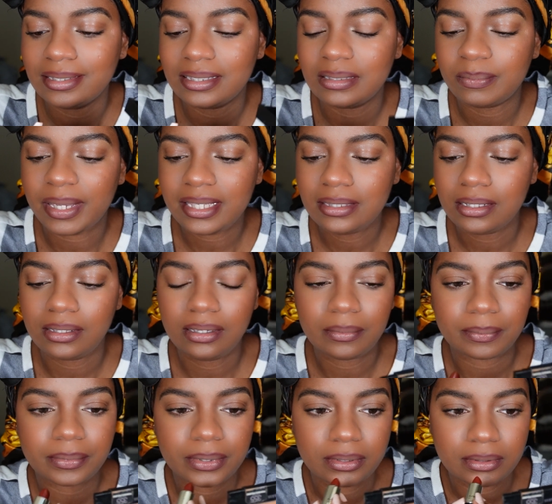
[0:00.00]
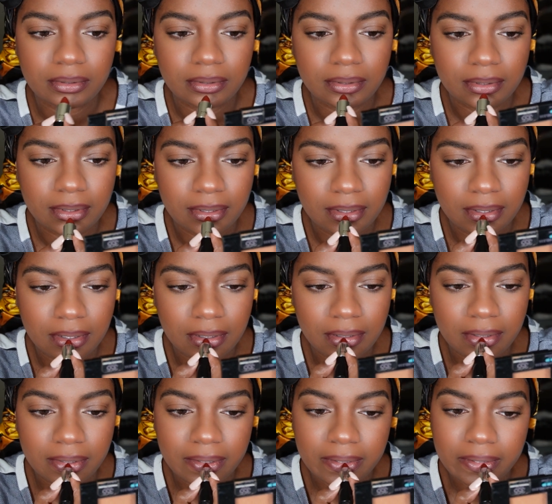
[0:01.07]
lipstick I got
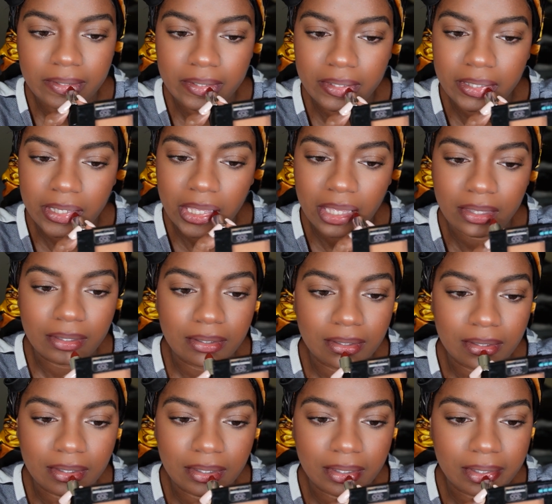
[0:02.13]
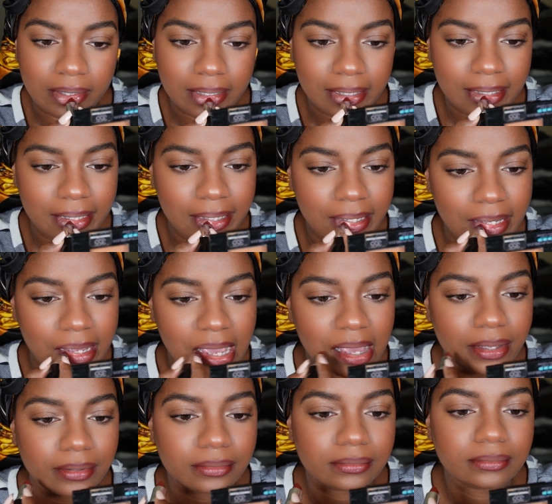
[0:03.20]
when I worked at
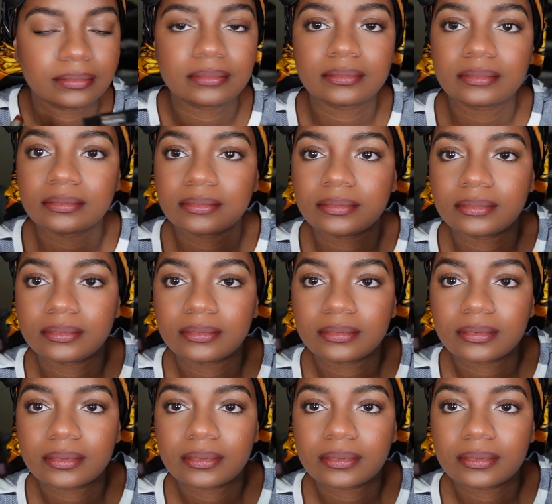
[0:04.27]
a makeup store,